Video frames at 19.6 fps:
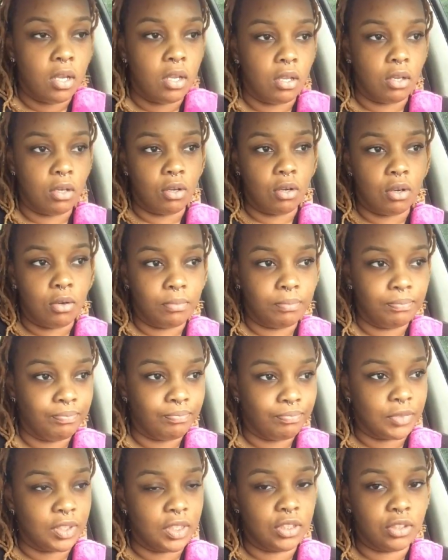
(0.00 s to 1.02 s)
you know,
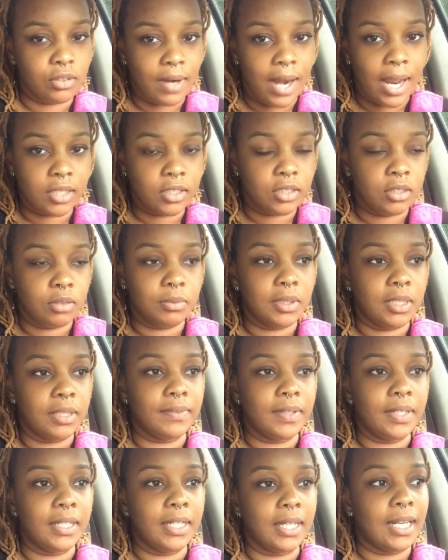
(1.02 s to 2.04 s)
interaction,
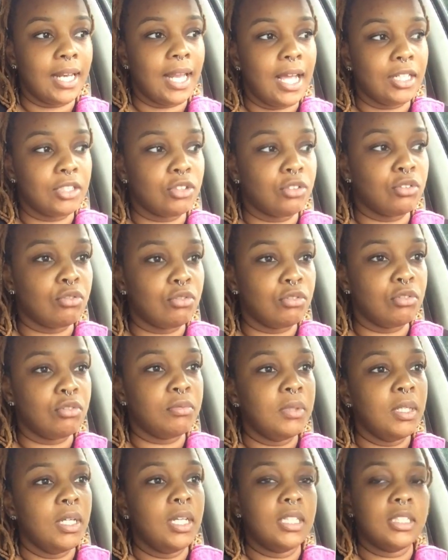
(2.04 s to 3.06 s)
whatever, in the classroom.